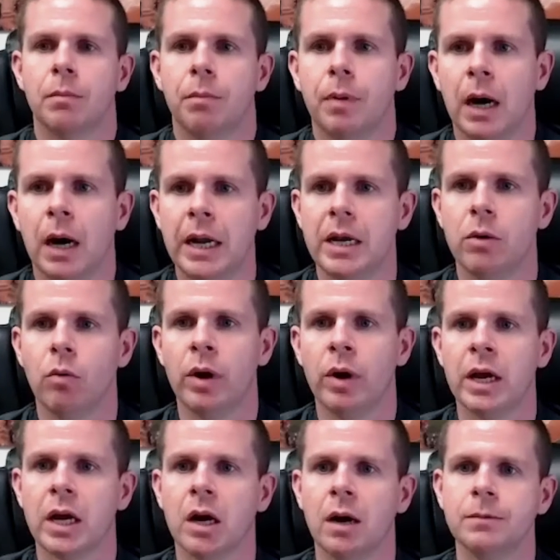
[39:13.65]
But yeah. when
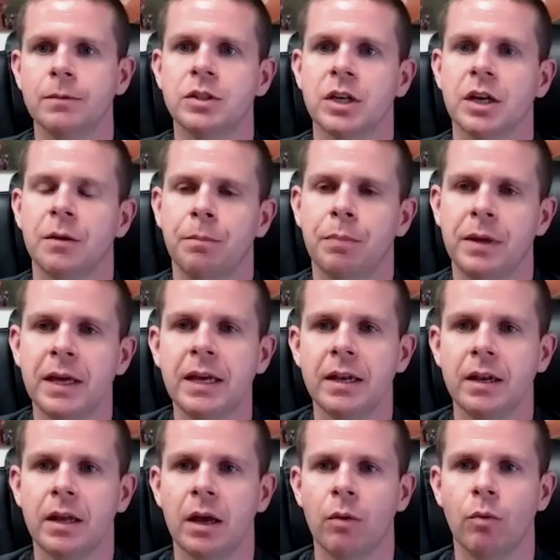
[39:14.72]
it comes to compete
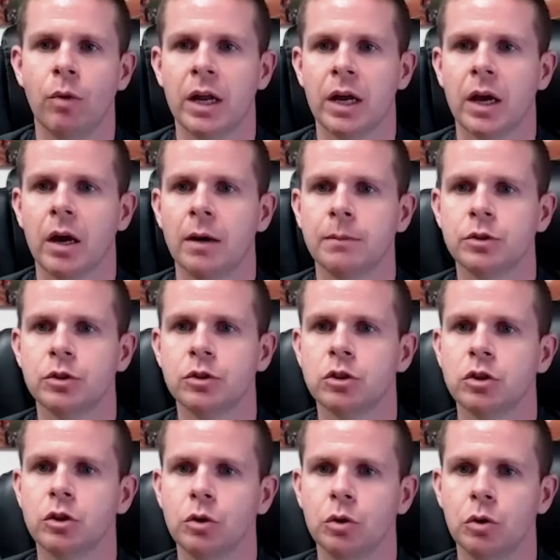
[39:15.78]
and when it comes
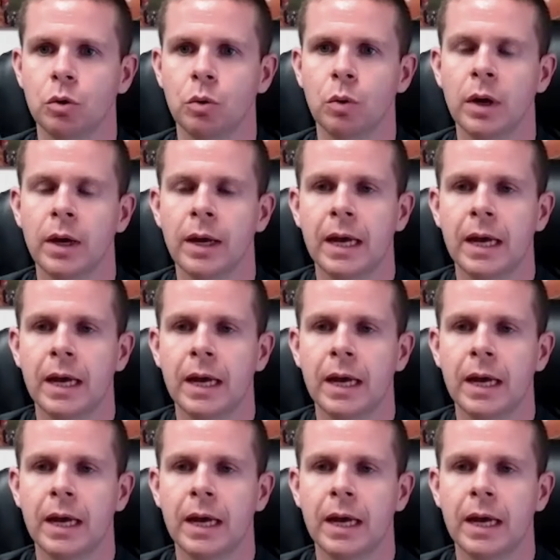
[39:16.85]
to